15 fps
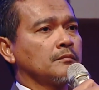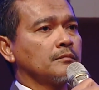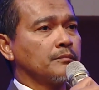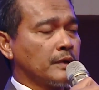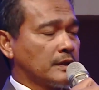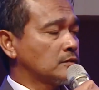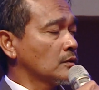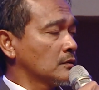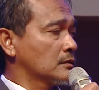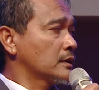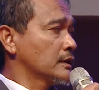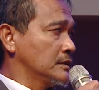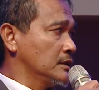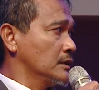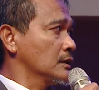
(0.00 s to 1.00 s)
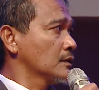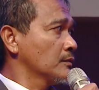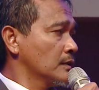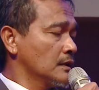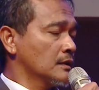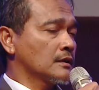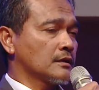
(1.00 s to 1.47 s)
based on criteria
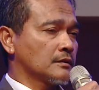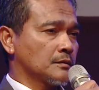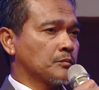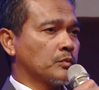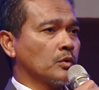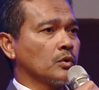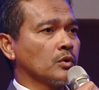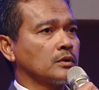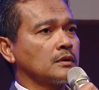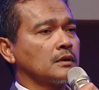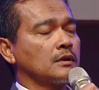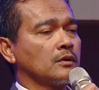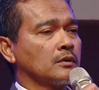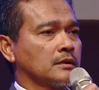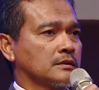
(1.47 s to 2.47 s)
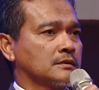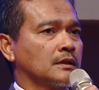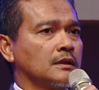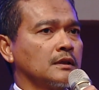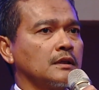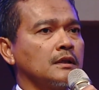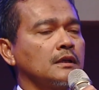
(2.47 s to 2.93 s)
within that report or the
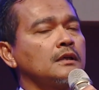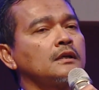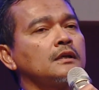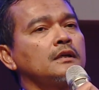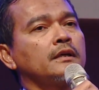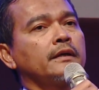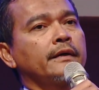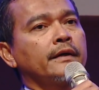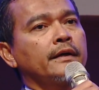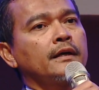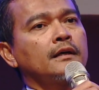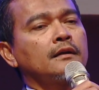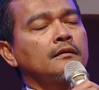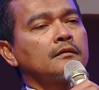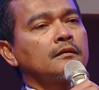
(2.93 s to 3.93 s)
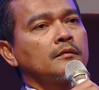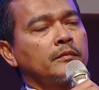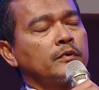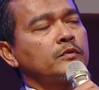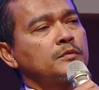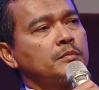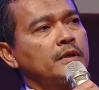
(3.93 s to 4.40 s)
study, and
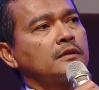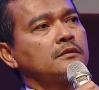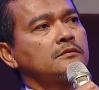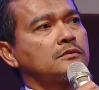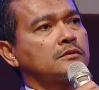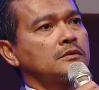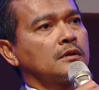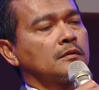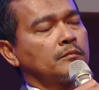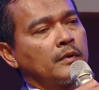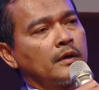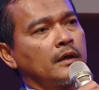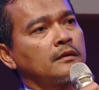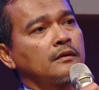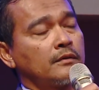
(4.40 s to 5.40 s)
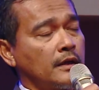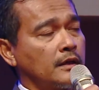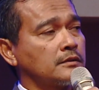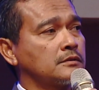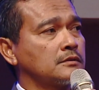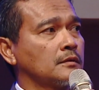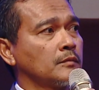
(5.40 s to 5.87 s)
which means, and the
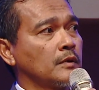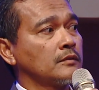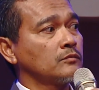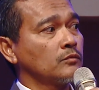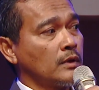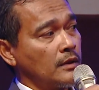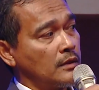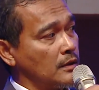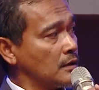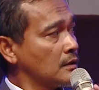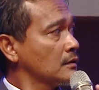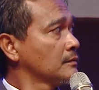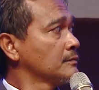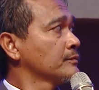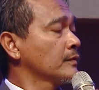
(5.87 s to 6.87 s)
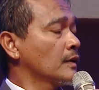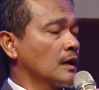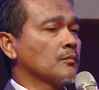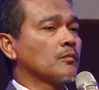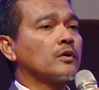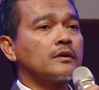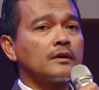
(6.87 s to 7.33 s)
rest, about 1/3, are
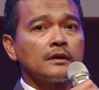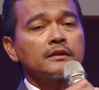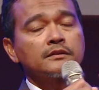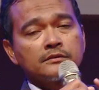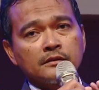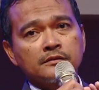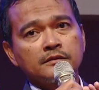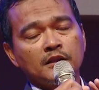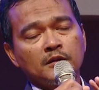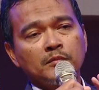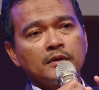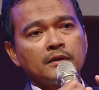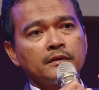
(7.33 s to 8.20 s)
moderately sustainable.